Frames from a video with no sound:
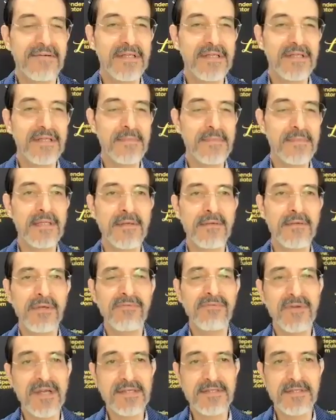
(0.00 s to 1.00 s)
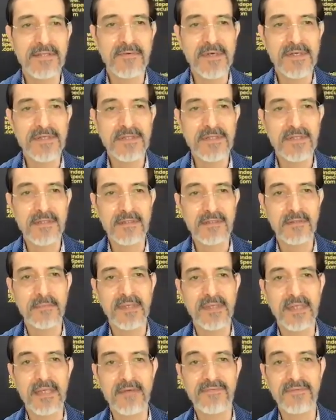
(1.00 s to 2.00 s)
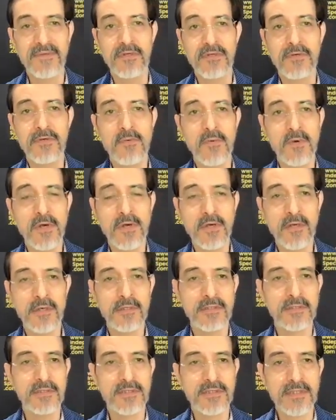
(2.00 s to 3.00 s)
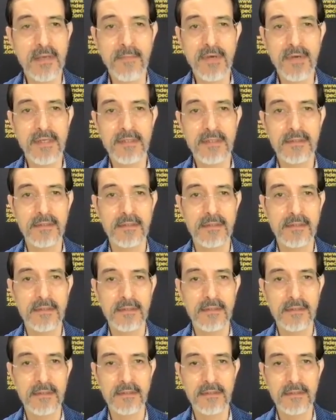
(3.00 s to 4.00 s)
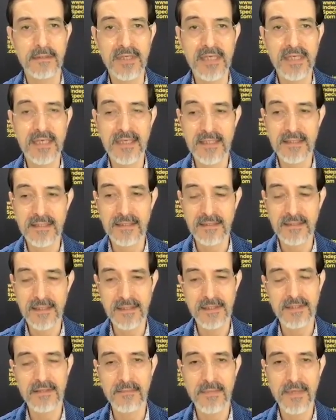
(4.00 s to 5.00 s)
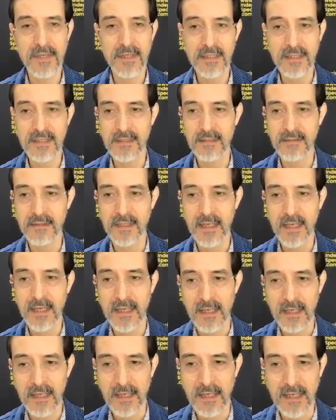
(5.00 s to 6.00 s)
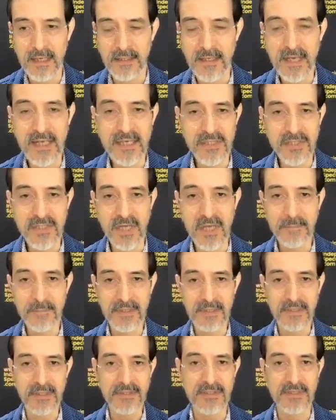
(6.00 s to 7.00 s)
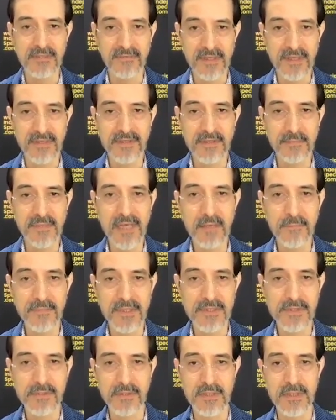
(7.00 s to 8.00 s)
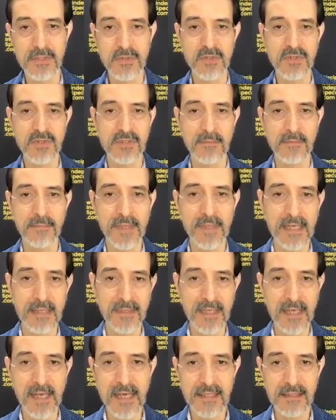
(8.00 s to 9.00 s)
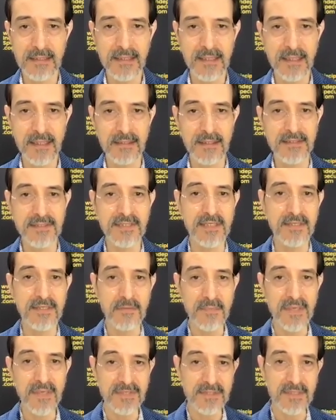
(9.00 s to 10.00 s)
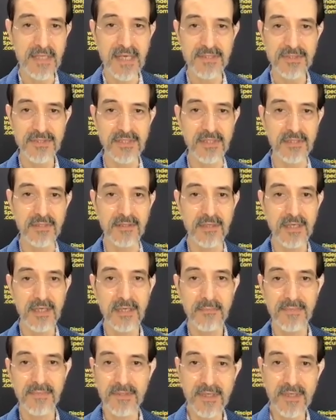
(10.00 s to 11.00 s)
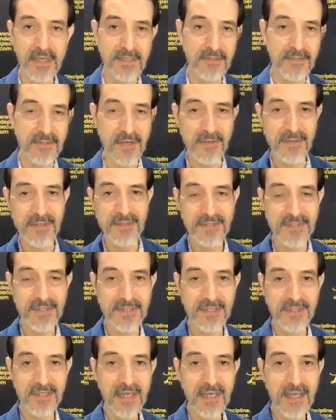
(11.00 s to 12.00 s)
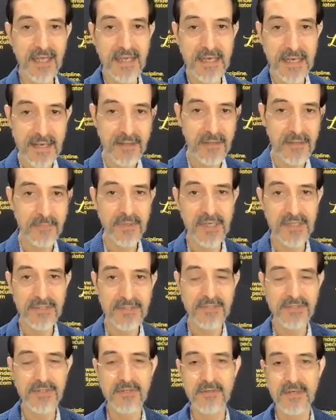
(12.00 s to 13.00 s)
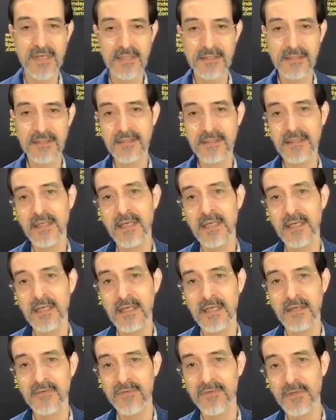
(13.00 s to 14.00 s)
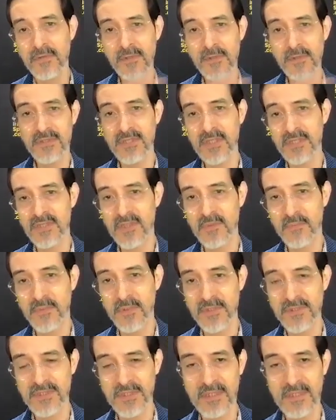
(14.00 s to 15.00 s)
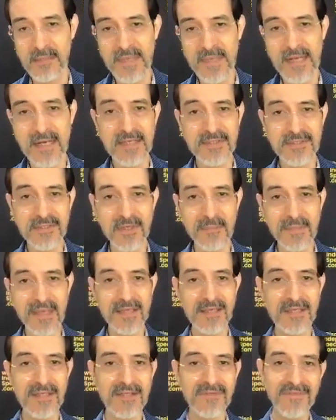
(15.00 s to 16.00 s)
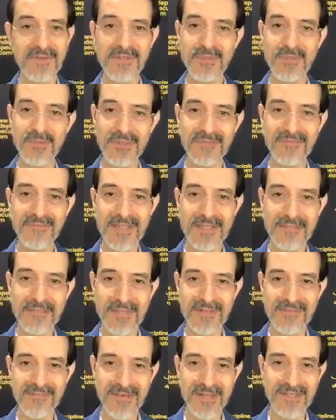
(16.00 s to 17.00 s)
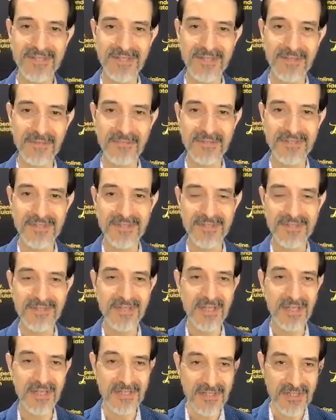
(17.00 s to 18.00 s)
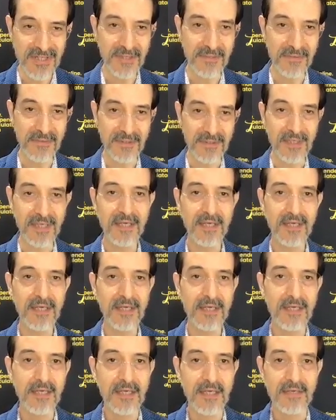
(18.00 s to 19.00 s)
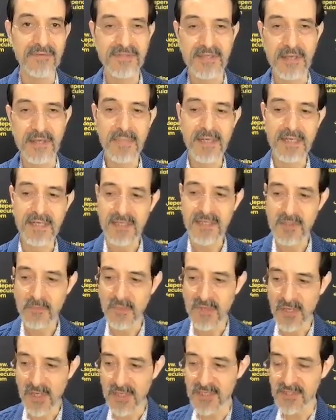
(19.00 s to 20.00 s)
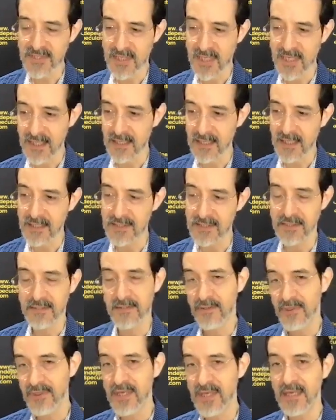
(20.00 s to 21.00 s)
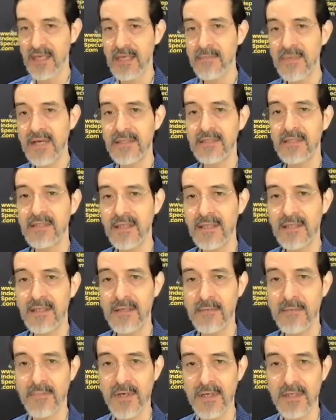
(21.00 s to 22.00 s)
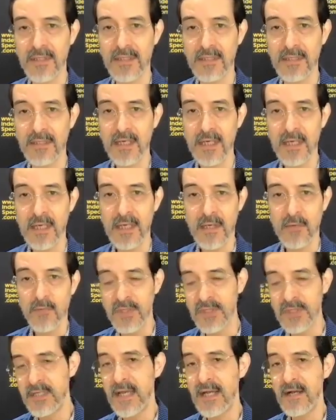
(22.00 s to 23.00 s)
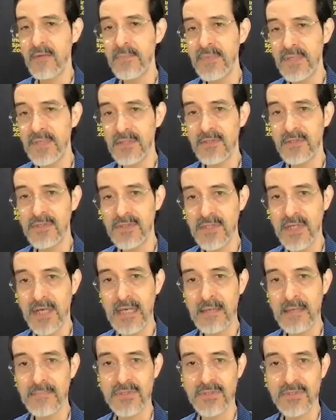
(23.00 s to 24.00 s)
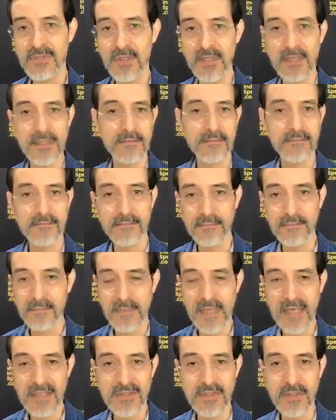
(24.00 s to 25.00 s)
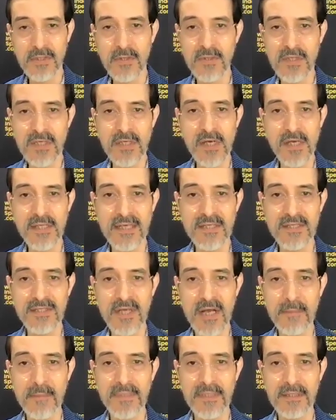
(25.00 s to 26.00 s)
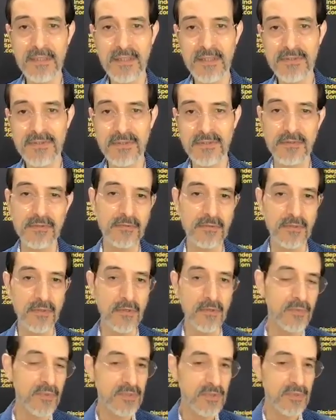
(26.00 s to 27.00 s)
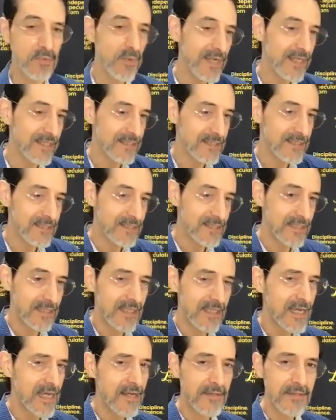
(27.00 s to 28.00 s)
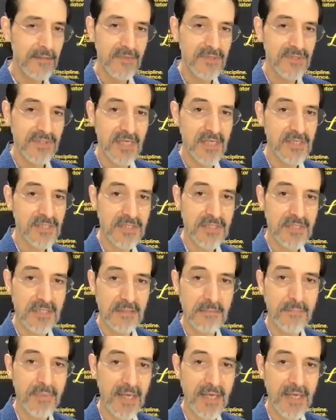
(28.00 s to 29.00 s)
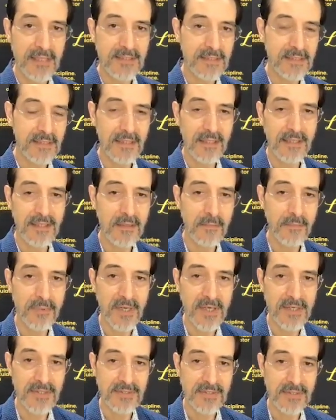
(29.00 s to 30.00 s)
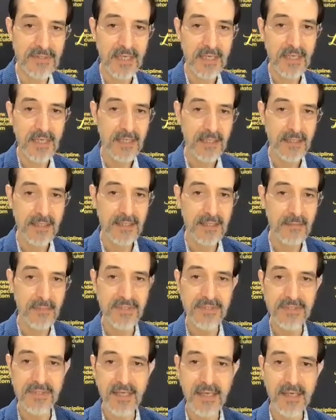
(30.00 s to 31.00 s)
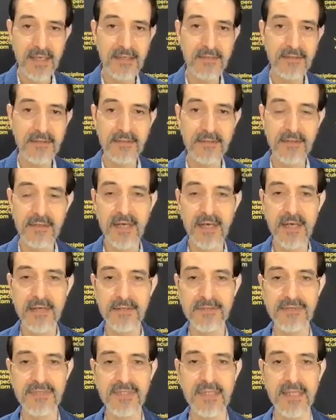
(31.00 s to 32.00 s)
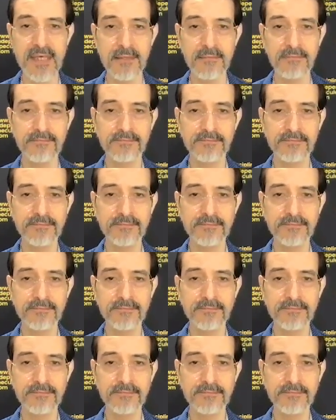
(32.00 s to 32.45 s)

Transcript: well, let me rephrase the question a little bit. If you were someone looking at the lithium market and you had a shopping list of lithium companies you're interested in buying but hadn't yet, let's say you missed last year, you noticed it, and now the price is corrected. If you were such a person, I'm not asking you to make individual investment advice here, but just in general, if somebody has been on the sidelines and they're thinking about the lithium market, would now be a good time to start executing on that shopping list, or would you wait to see how the recession impacts the lithium price in the months ahead, or how do you see that?